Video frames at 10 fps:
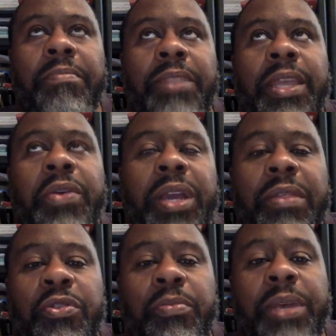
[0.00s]
hearing
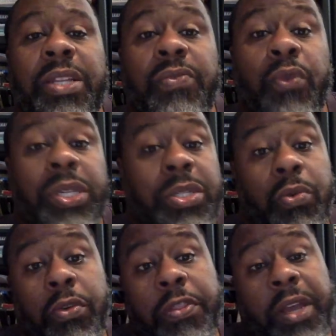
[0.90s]
it through men's voices.
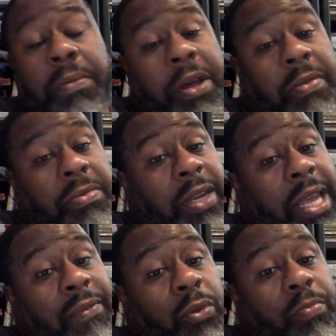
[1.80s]
Or think about the
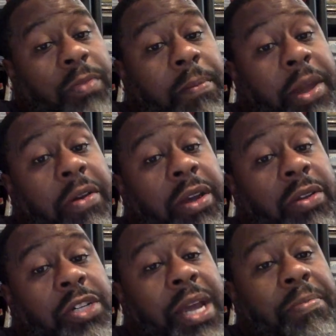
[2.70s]
Native
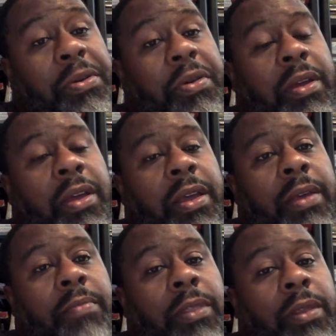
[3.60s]
American chapter.
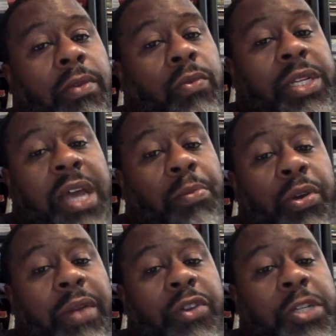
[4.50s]
Wetamo
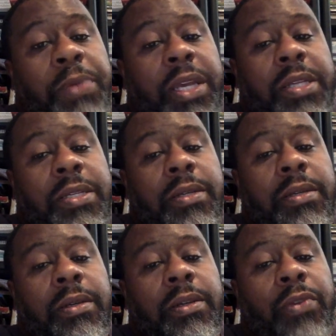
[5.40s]
never speaks
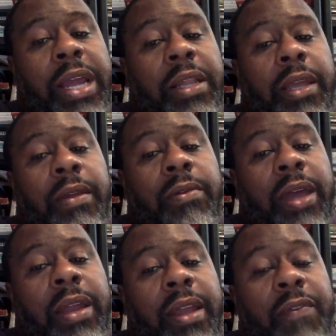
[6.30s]
directly,
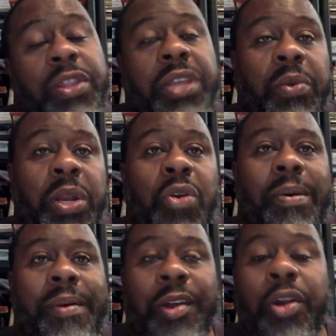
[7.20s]
right? Everything we
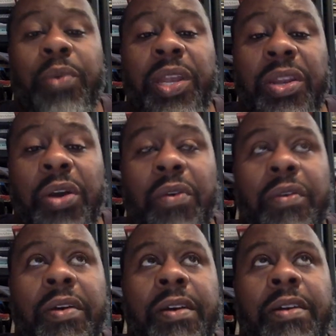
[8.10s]
know about her, we know
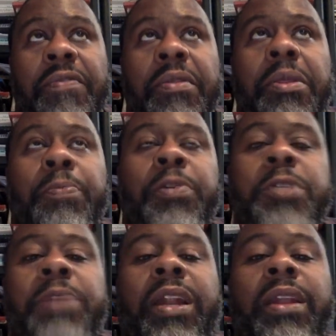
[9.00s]
from the
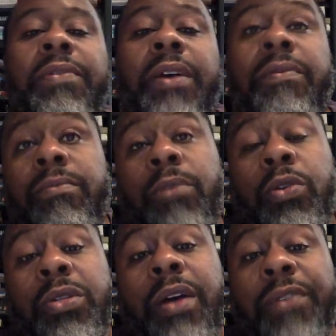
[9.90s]
perspective of
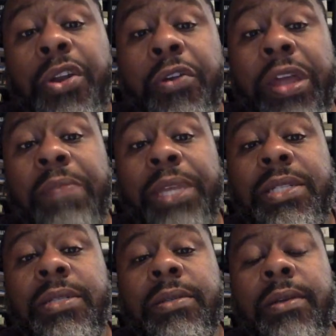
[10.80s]
most often her
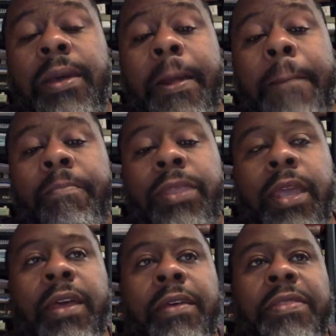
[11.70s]
enemies.
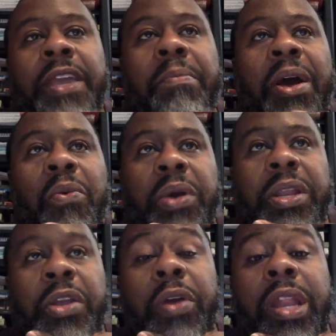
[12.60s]
Think about
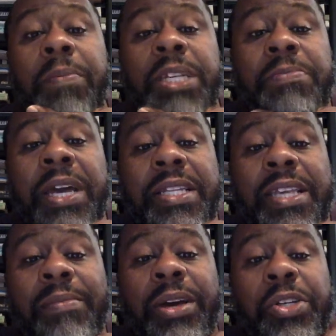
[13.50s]
what your enemies might
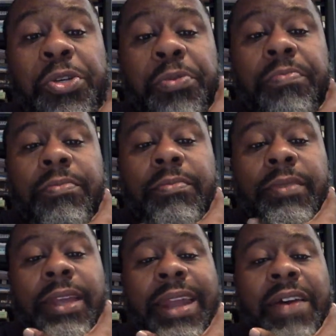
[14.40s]
say about you
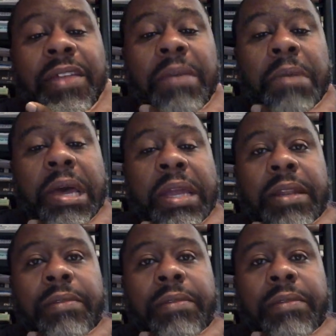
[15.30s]
and how they might